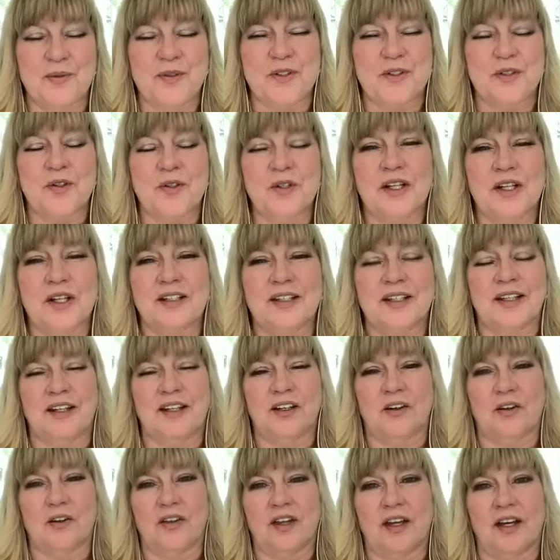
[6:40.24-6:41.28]
I'm so glad to
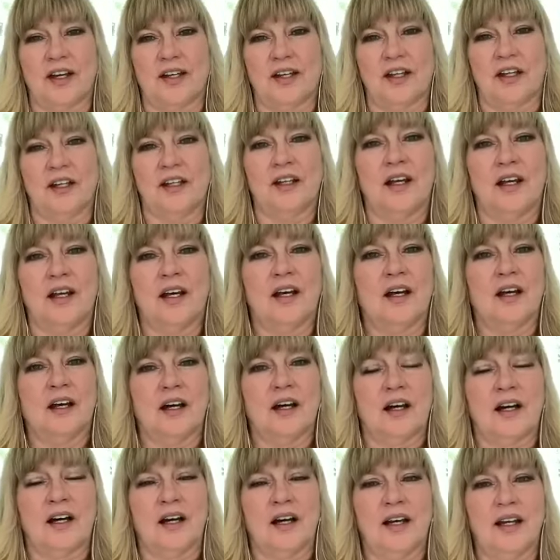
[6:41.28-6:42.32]
hear that. And
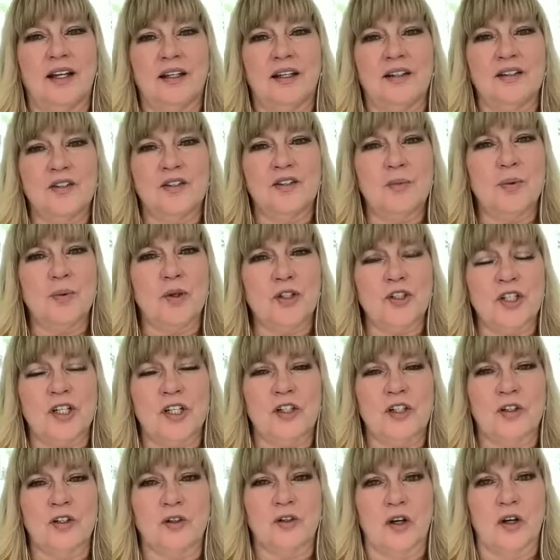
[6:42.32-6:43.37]
I so appreciate
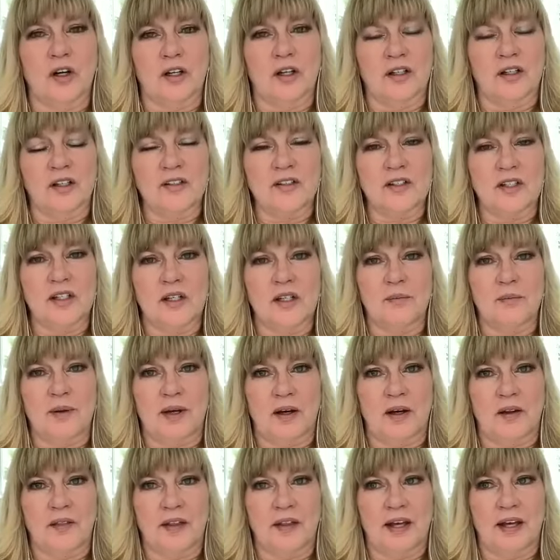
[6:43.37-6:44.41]
your honesty
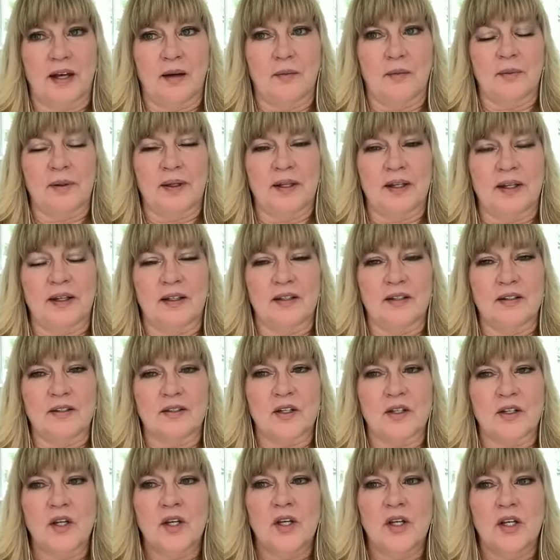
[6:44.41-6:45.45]
about that because
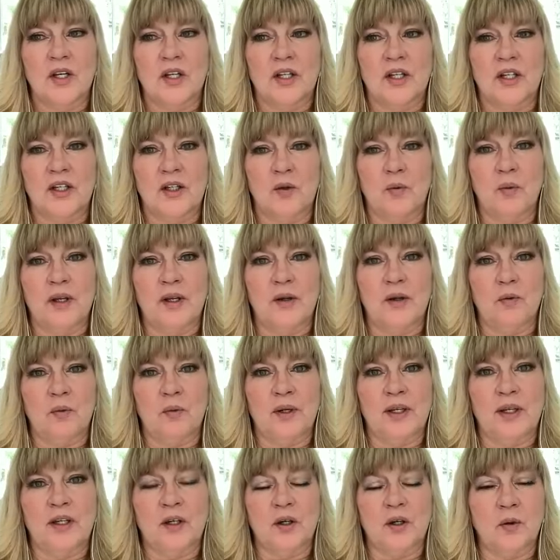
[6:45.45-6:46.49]
you know we
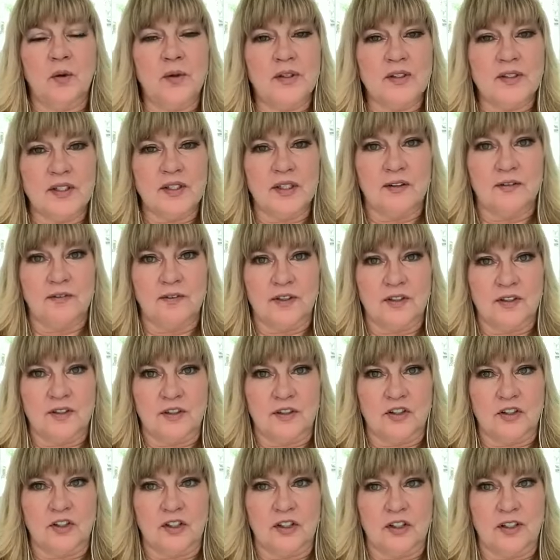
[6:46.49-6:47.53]
we go and see a
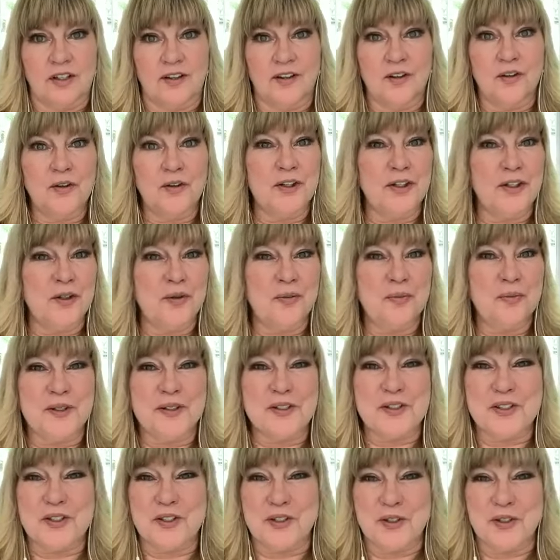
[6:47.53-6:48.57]
physician and they're human
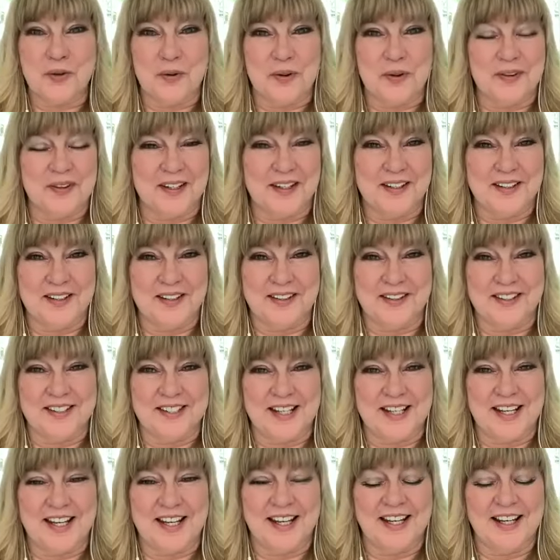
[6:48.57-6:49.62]
too at the end of the
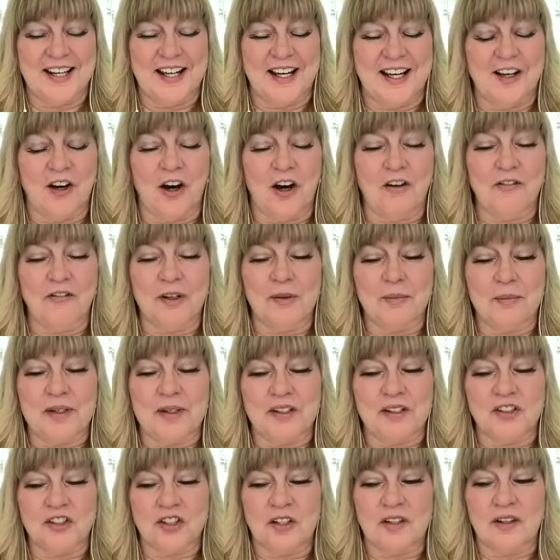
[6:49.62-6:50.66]
day and I often
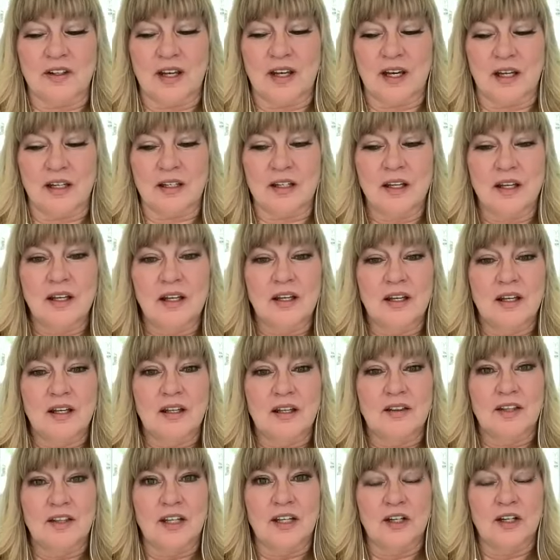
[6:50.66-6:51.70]
mention that
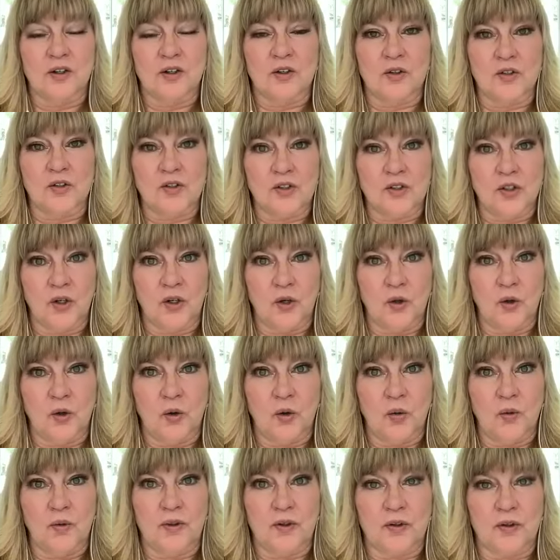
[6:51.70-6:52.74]
they are
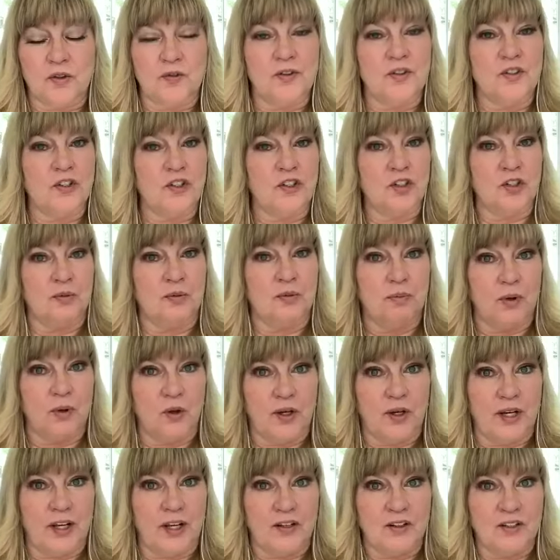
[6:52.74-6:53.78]
so there's physician
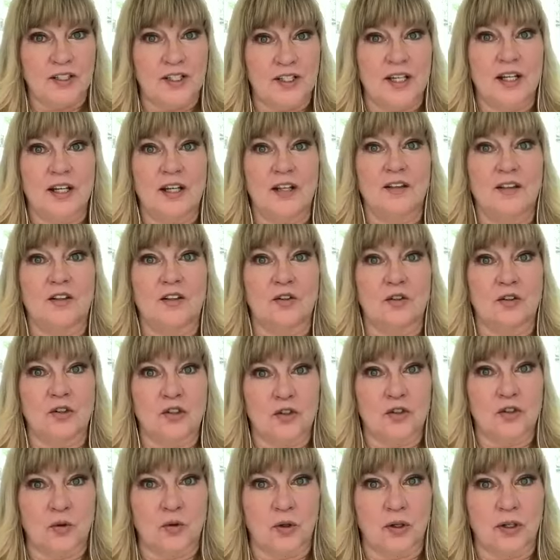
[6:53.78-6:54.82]
burnout today there's
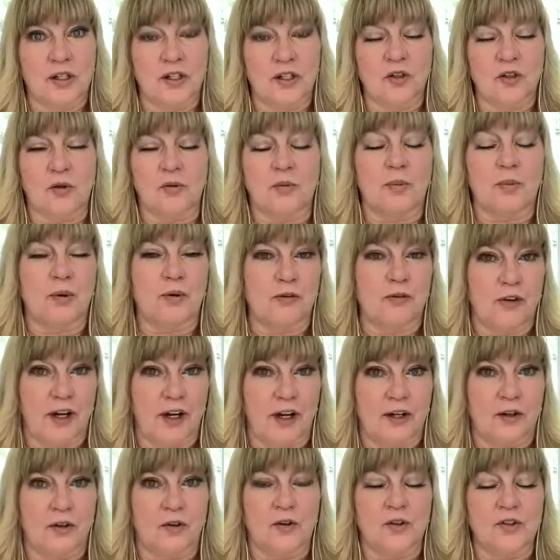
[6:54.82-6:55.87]
shorted or
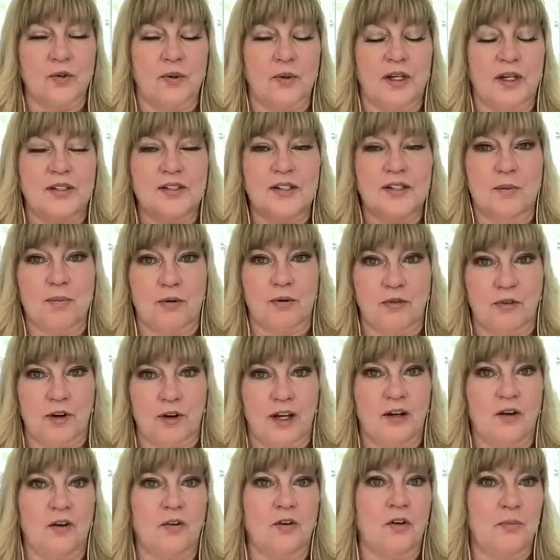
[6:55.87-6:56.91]
provider so when i say
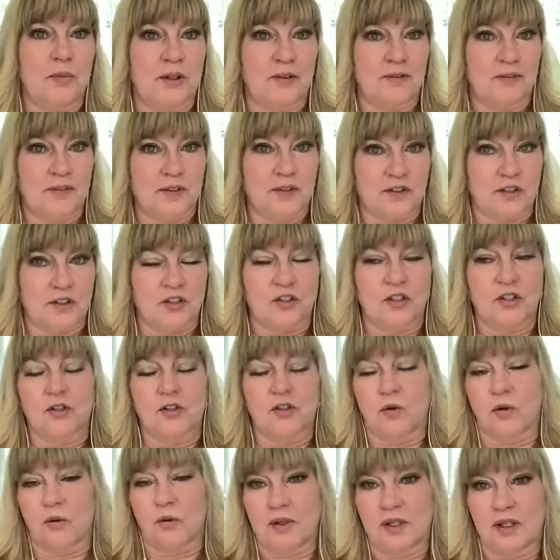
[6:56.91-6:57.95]
provider could be physician
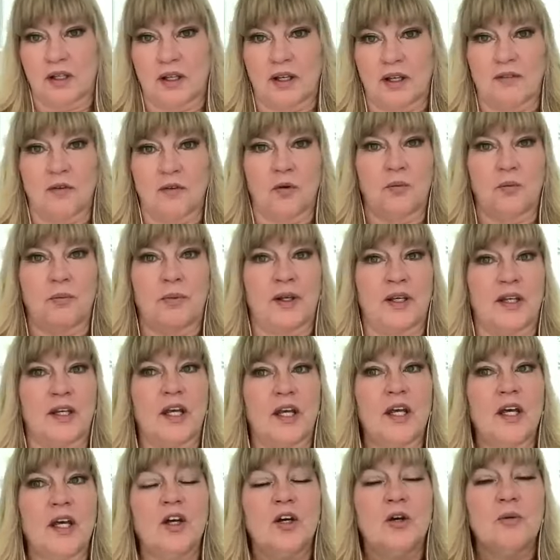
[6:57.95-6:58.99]
or mid-level but
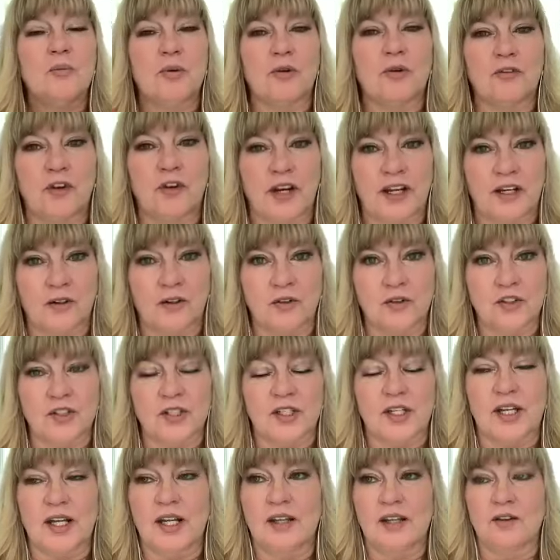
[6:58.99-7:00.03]
providers
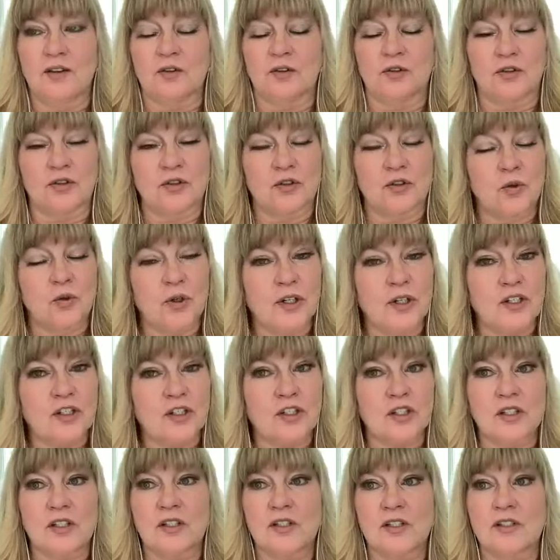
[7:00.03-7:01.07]
today there's
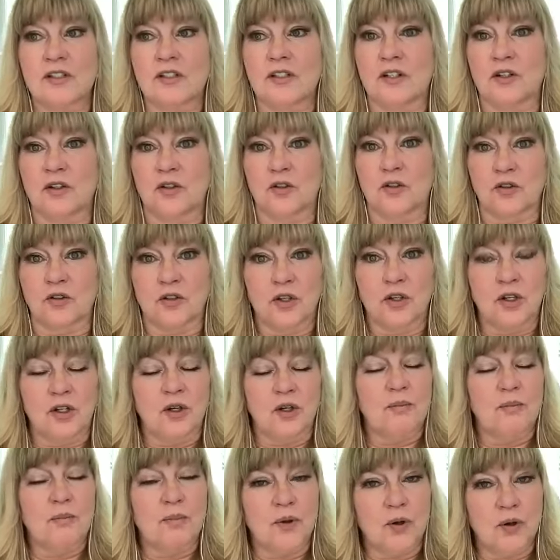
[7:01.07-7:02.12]
shortages there's
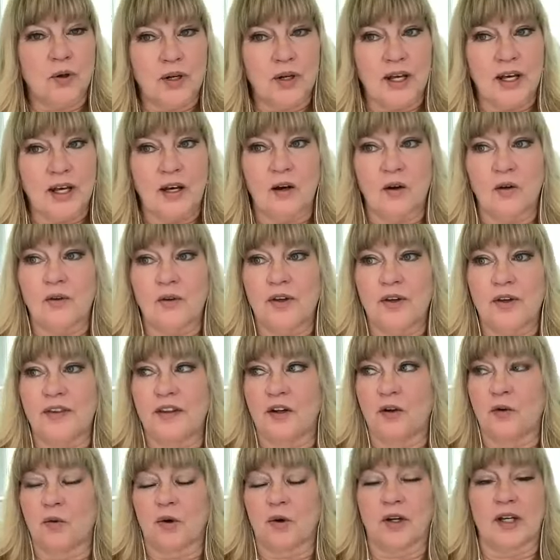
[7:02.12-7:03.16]
burnout,
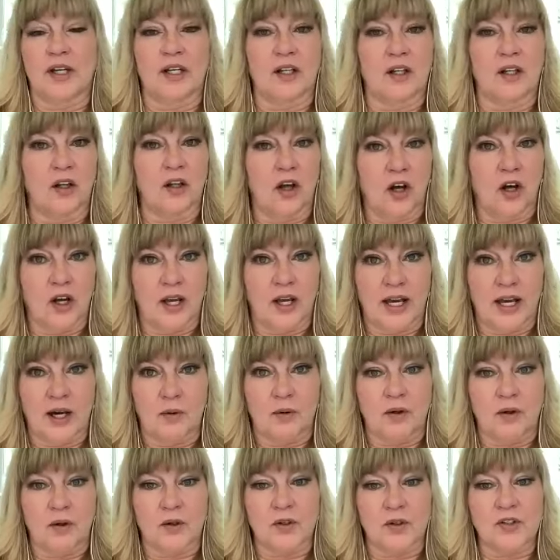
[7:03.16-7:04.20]
they're working long
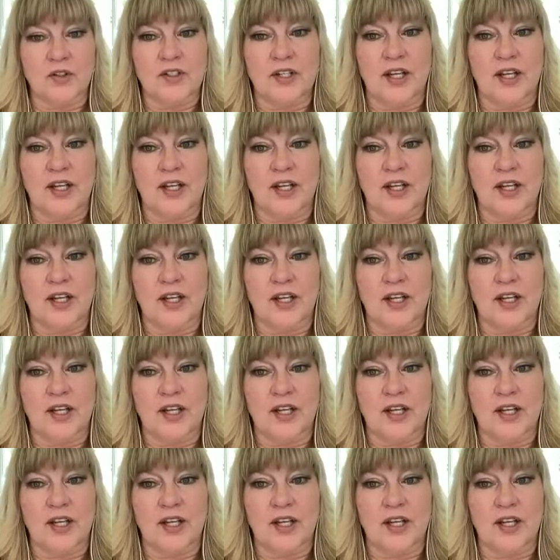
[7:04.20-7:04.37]
hours.